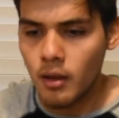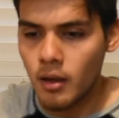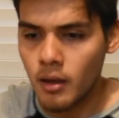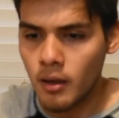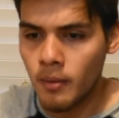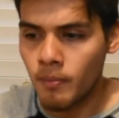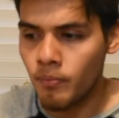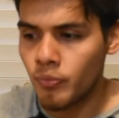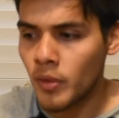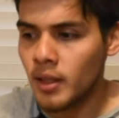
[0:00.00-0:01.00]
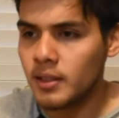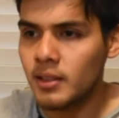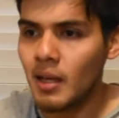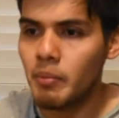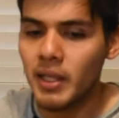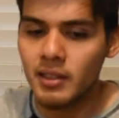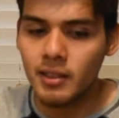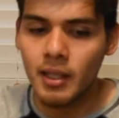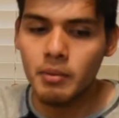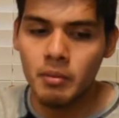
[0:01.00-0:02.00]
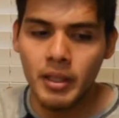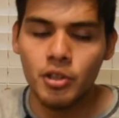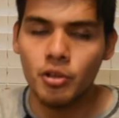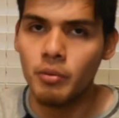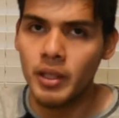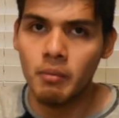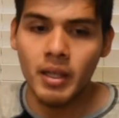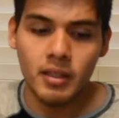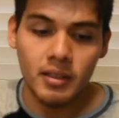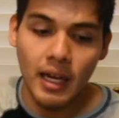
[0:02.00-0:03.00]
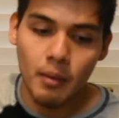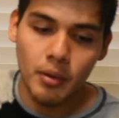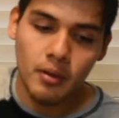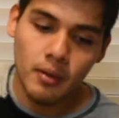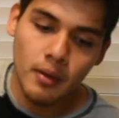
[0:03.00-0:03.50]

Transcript: of step by step to make sure we can make this happen.